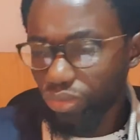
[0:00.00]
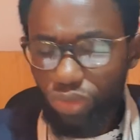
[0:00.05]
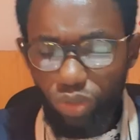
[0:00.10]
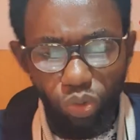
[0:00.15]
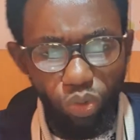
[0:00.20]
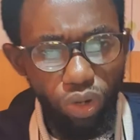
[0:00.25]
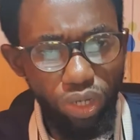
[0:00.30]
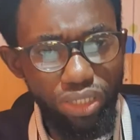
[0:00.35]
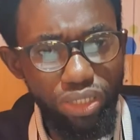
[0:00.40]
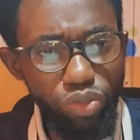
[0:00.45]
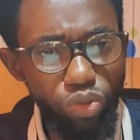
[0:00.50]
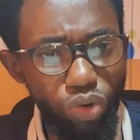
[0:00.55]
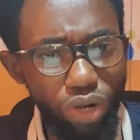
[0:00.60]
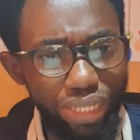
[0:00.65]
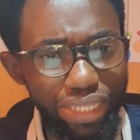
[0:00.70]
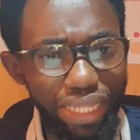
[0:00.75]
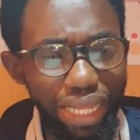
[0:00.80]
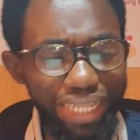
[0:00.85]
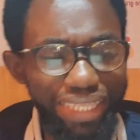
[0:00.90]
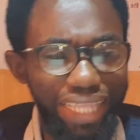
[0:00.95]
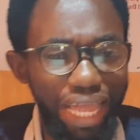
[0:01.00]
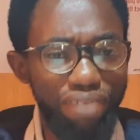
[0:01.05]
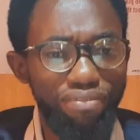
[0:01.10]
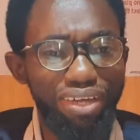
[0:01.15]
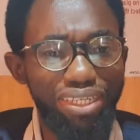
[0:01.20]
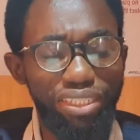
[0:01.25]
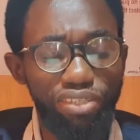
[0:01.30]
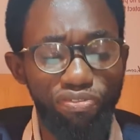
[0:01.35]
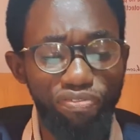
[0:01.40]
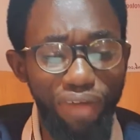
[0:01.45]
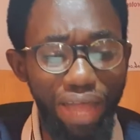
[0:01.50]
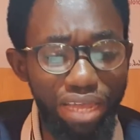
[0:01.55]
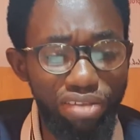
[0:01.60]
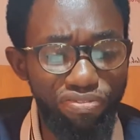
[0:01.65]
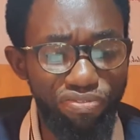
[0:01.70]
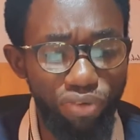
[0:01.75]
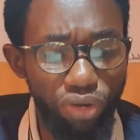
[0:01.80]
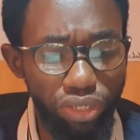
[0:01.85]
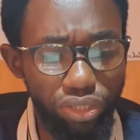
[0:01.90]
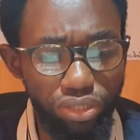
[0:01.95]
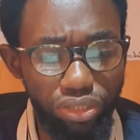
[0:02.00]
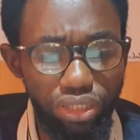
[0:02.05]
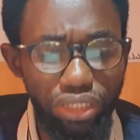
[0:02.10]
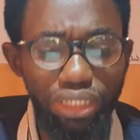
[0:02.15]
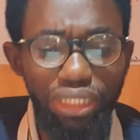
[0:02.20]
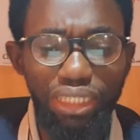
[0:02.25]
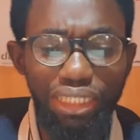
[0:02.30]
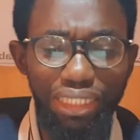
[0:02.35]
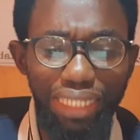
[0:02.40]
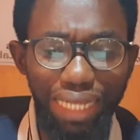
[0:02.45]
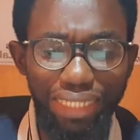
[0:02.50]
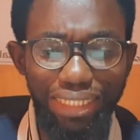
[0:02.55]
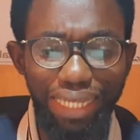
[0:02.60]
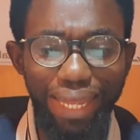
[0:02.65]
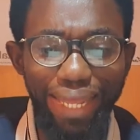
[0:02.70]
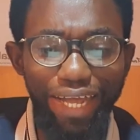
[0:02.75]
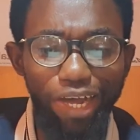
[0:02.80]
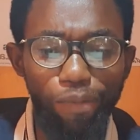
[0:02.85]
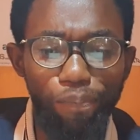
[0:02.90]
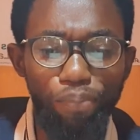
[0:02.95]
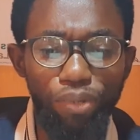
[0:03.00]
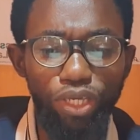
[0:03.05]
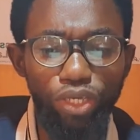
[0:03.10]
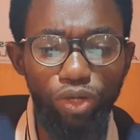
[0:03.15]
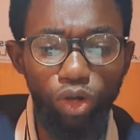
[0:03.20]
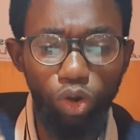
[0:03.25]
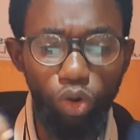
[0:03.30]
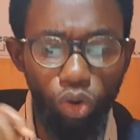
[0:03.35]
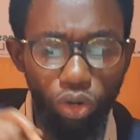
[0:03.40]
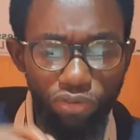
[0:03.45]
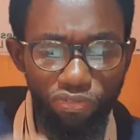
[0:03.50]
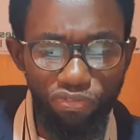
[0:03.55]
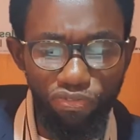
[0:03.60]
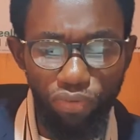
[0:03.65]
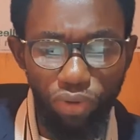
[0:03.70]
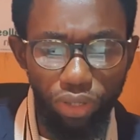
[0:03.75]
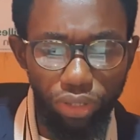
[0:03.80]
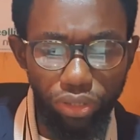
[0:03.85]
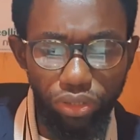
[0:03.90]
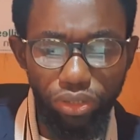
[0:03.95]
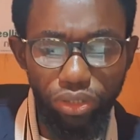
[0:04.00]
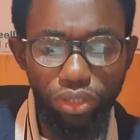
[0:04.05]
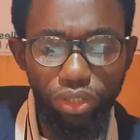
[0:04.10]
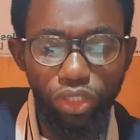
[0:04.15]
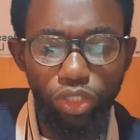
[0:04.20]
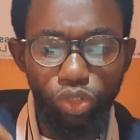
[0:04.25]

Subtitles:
what's the word now, diversified funds that are helping your own funds?